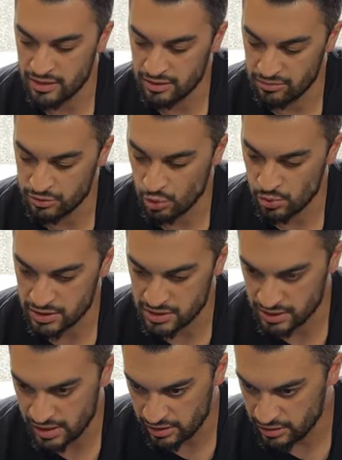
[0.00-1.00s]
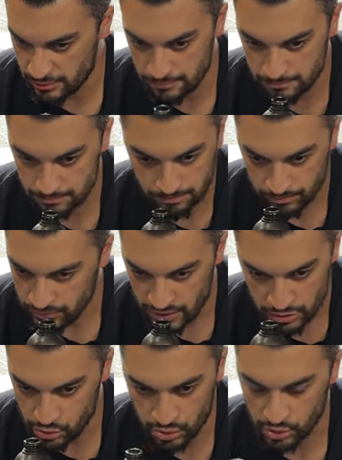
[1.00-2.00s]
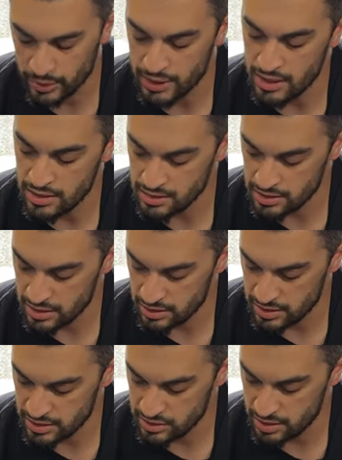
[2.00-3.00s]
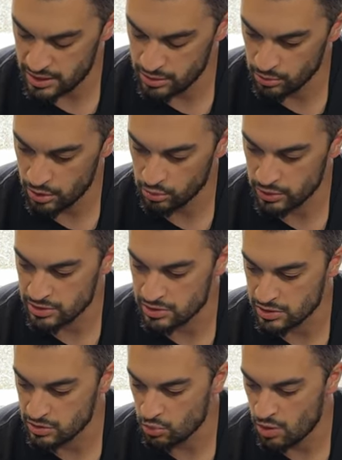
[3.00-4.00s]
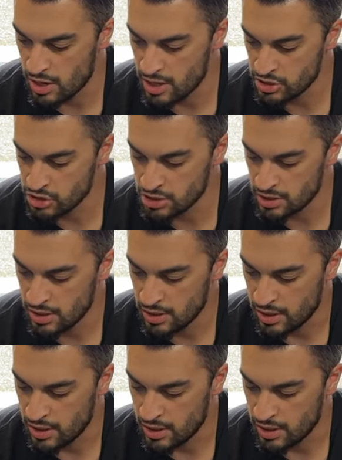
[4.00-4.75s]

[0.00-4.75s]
They've joined together to create this Hero Rinseless Wash.